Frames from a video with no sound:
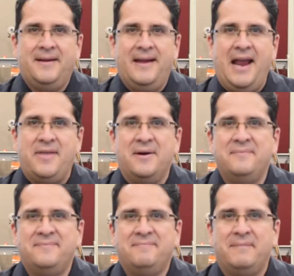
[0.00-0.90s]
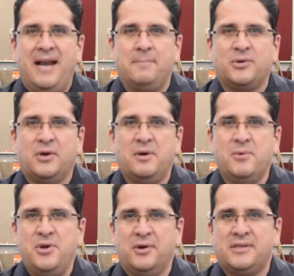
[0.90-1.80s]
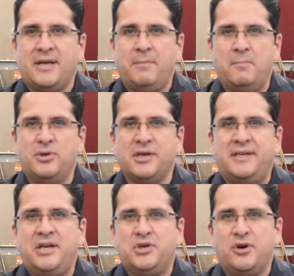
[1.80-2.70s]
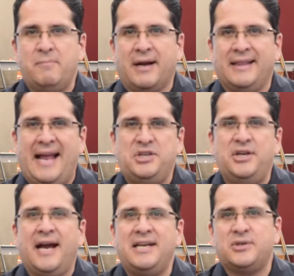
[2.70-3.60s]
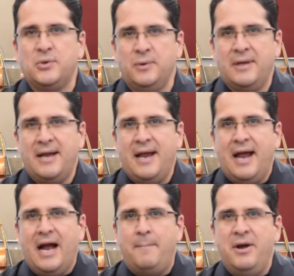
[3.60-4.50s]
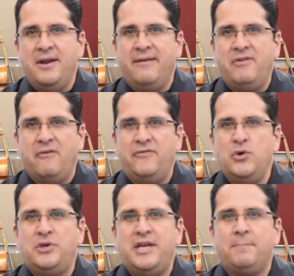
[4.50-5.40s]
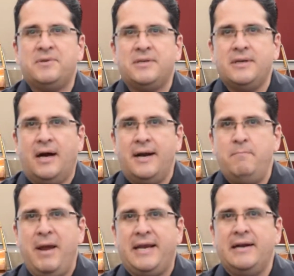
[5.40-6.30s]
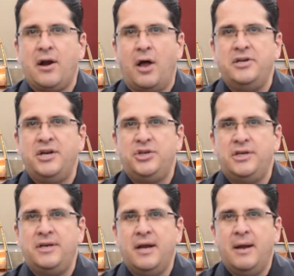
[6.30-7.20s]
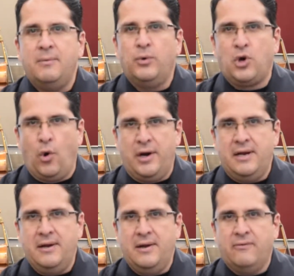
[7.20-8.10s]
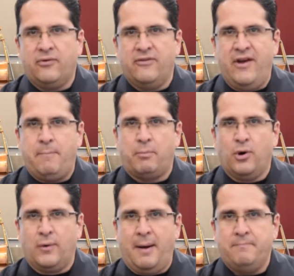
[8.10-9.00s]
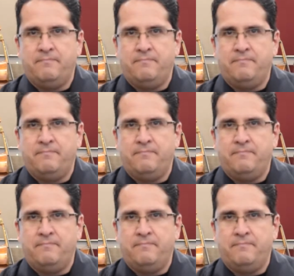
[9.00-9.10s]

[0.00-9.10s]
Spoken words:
Hey there, my name's Jorge Munoz. I'm the music teacher at McClatchy High School. I'm here to give you a few tips on making an audition recording for the VAPA program.